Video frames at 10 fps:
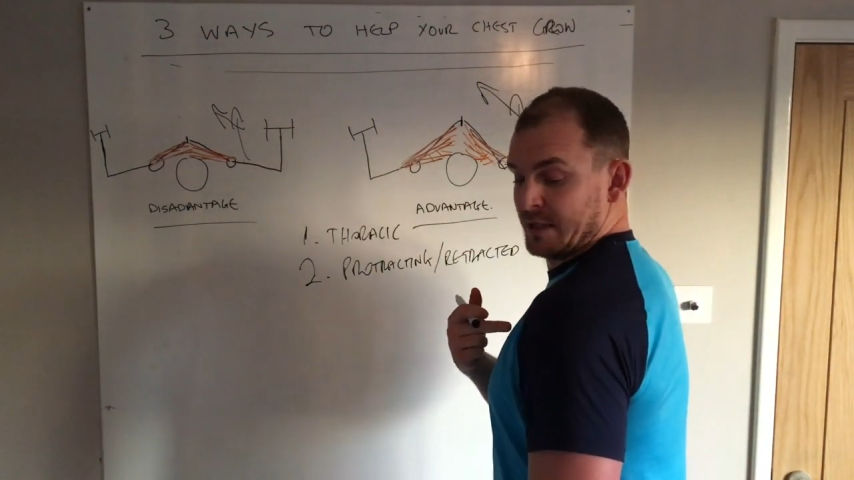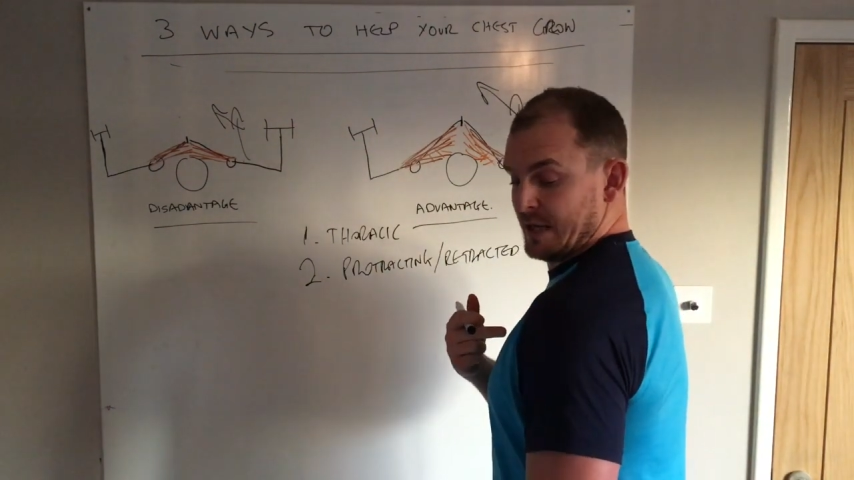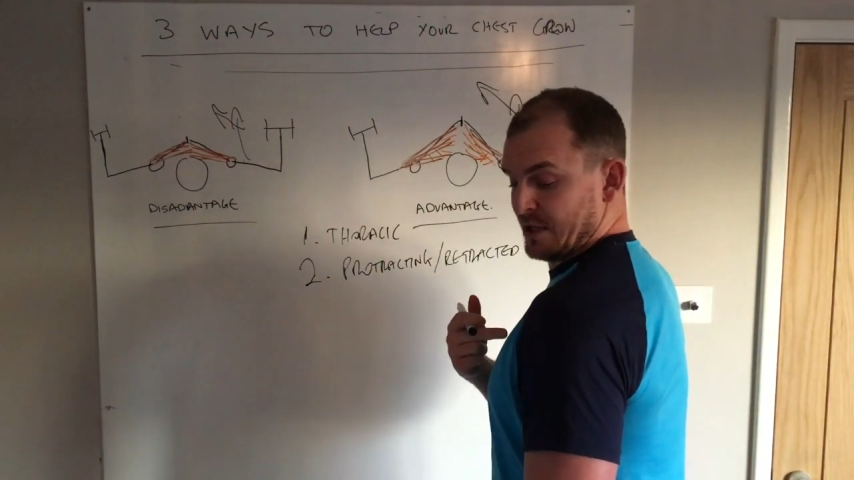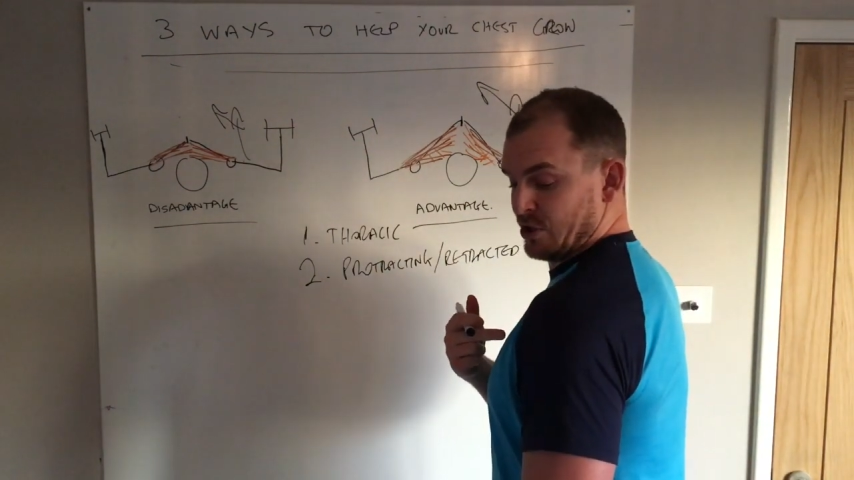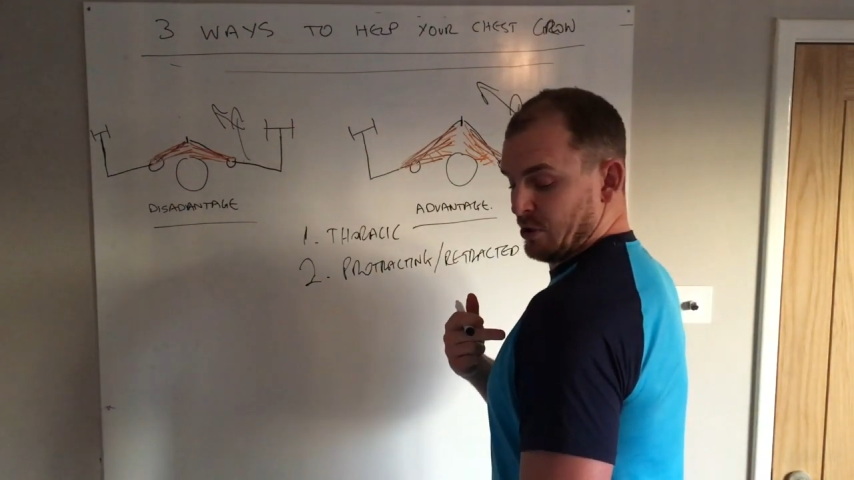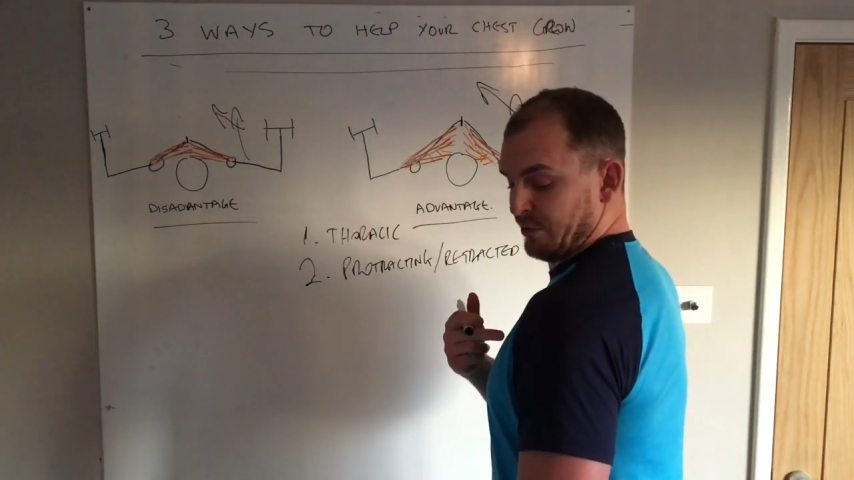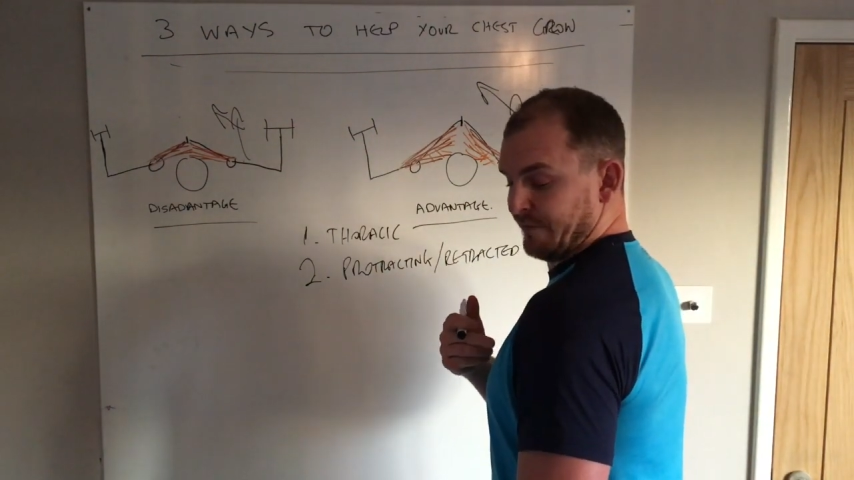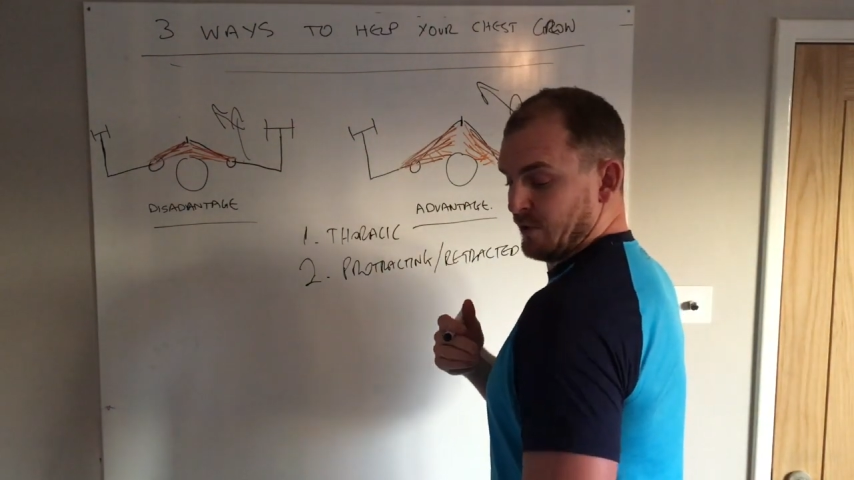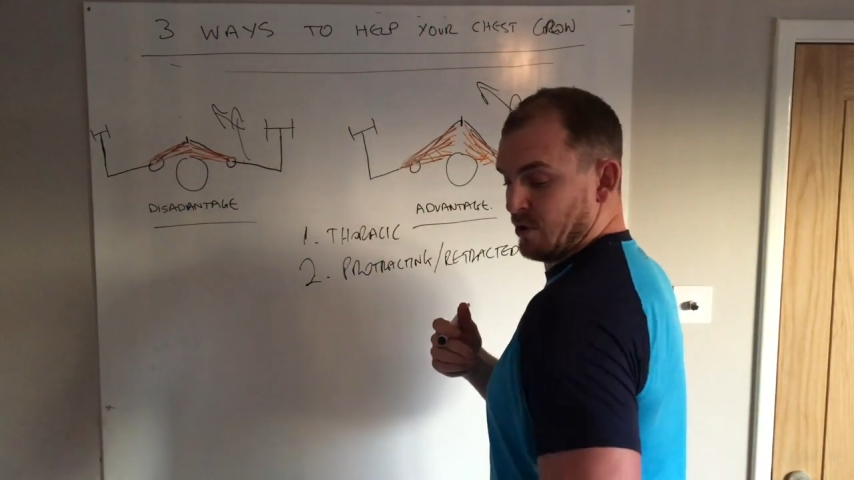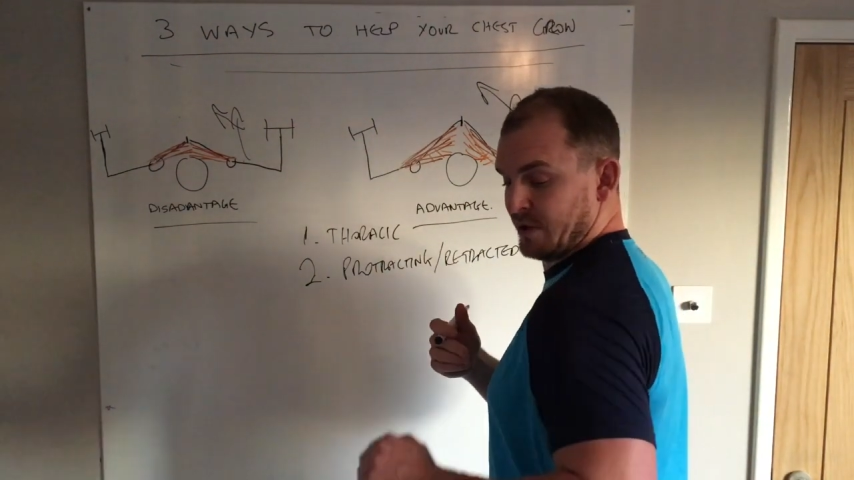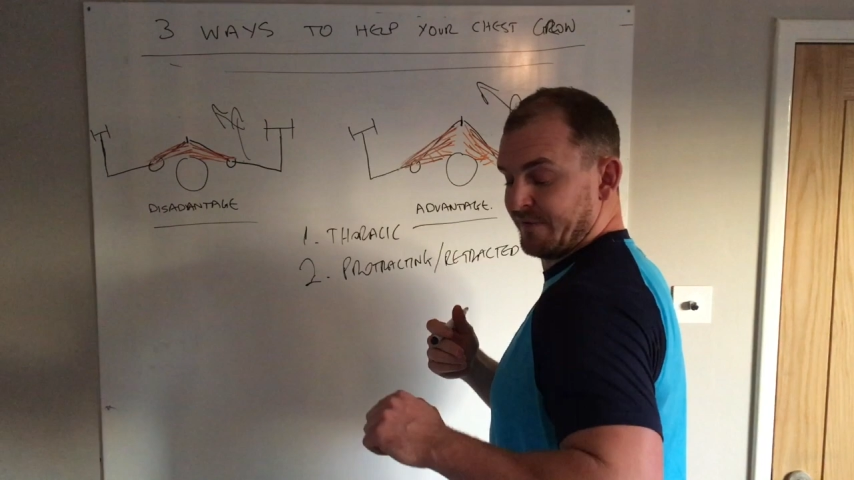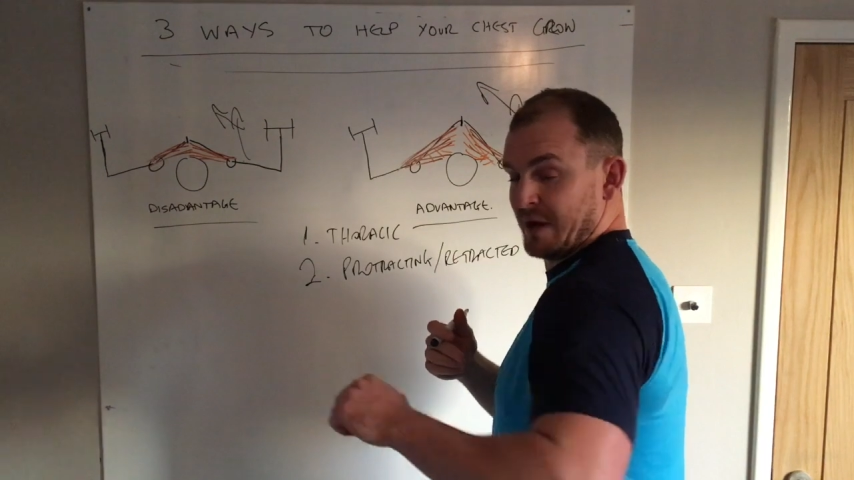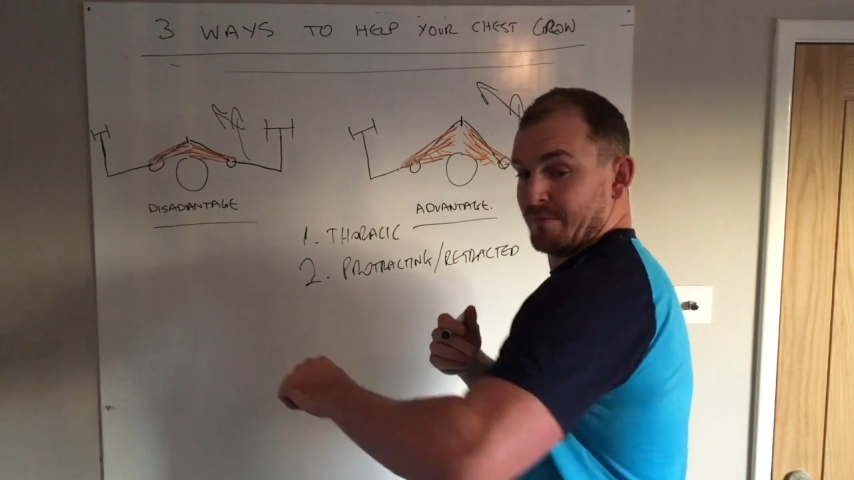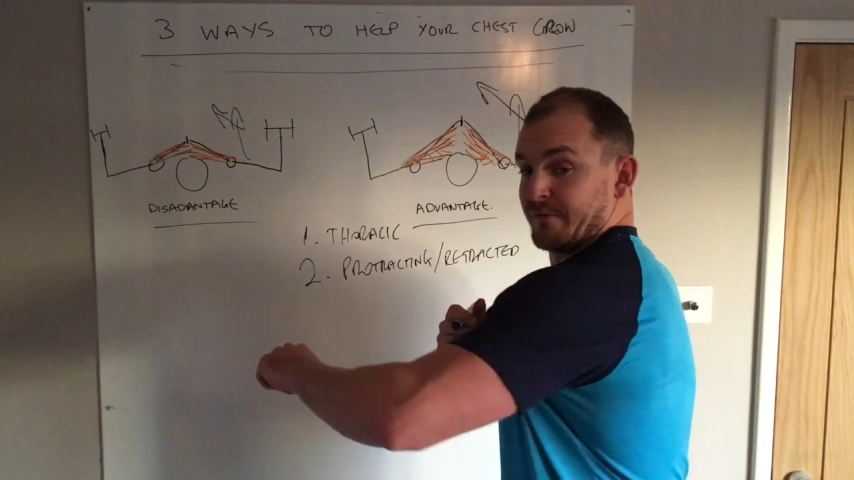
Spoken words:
that shoulder forward, if I'm